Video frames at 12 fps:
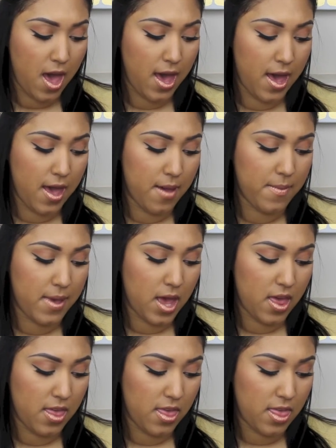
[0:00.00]
Um,
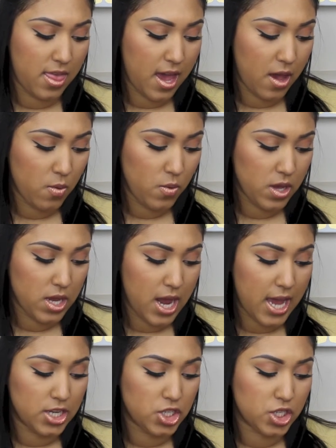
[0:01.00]
that one
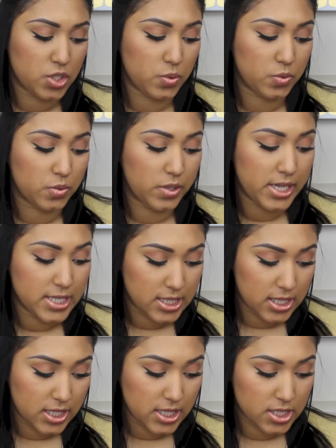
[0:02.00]
I just
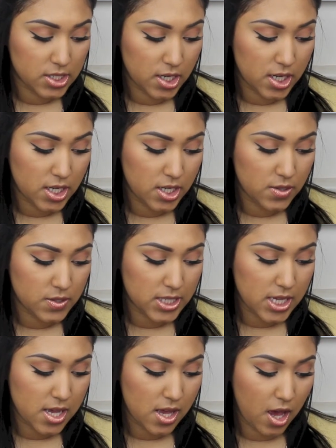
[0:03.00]
recently started
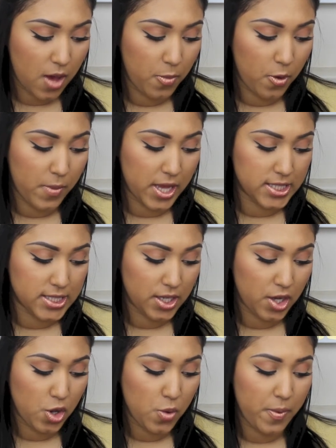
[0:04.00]
using a couple months
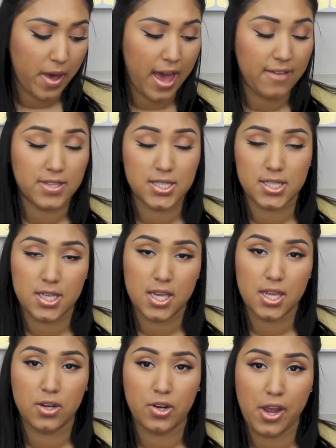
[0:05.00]
ago, but I've
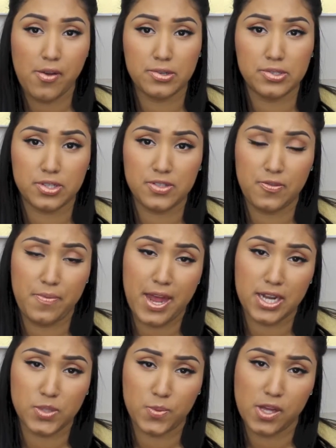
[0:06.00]
seen great results from
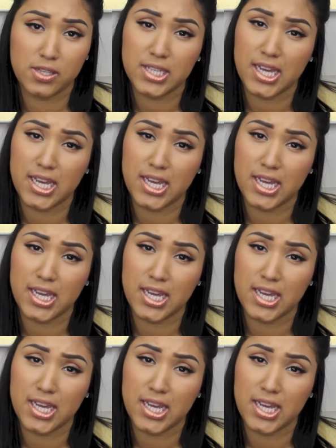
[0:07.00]
that as well.